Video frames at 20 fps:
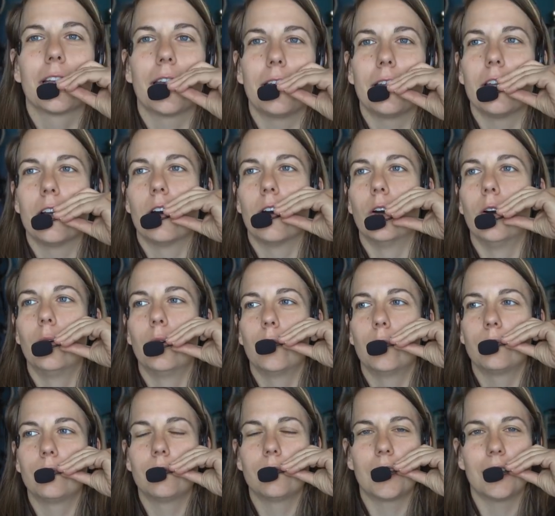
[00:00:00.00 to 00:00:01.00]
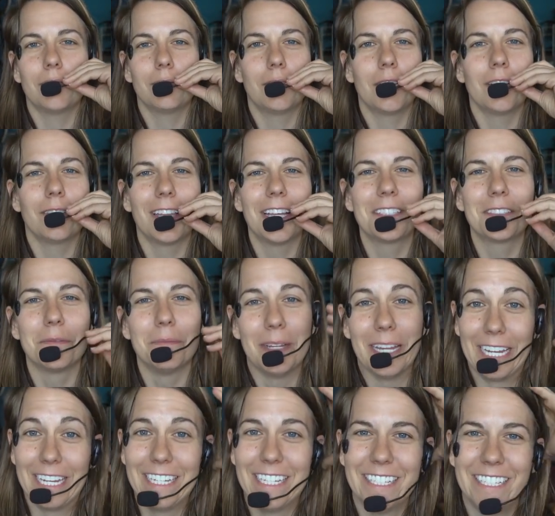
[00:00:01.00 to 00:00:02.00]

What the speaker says: Okay. Oh, well, no, that's me.